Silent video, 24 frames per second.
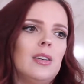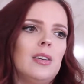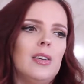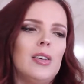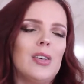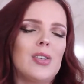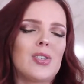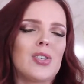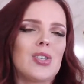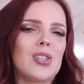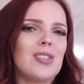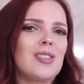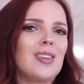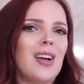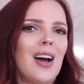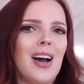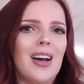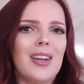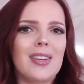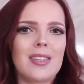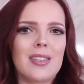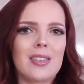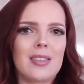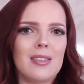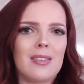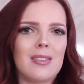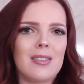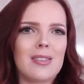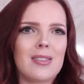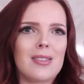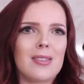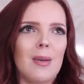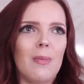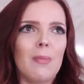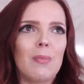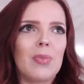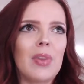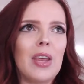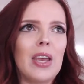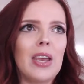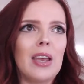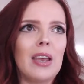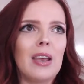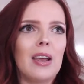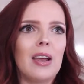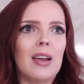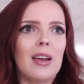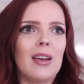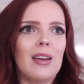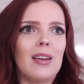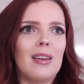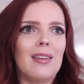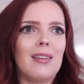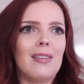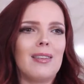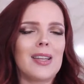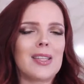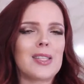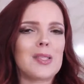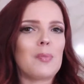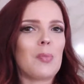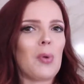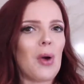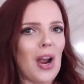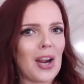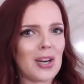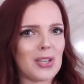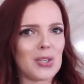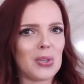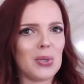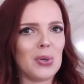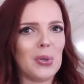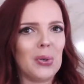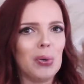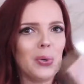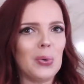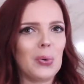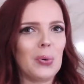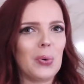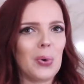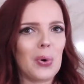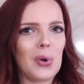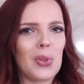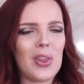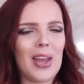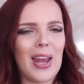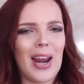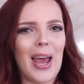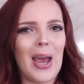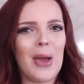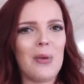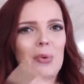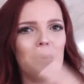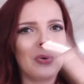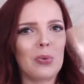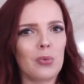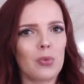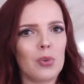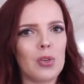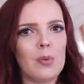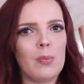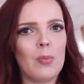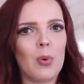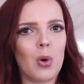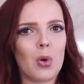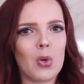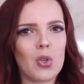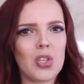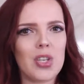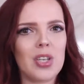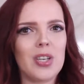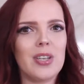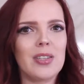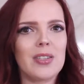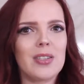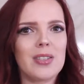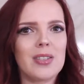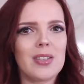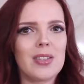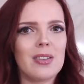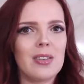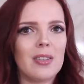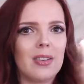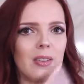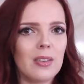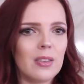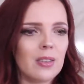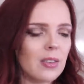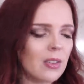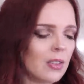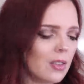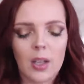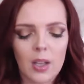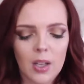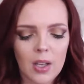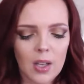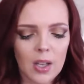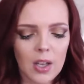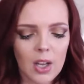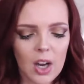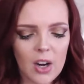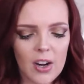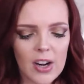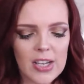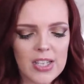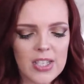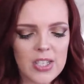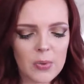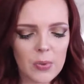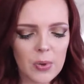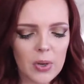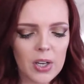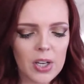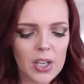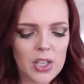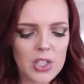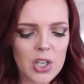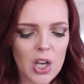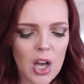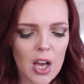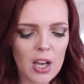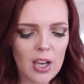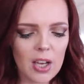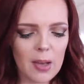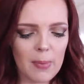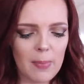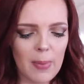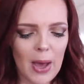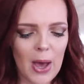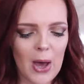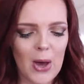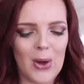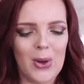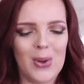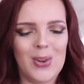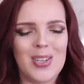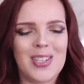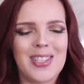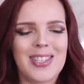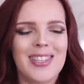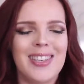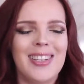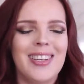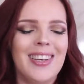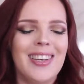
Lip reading: it's just not something that's practical or that I would repurchase. All right, so we're going to talk about,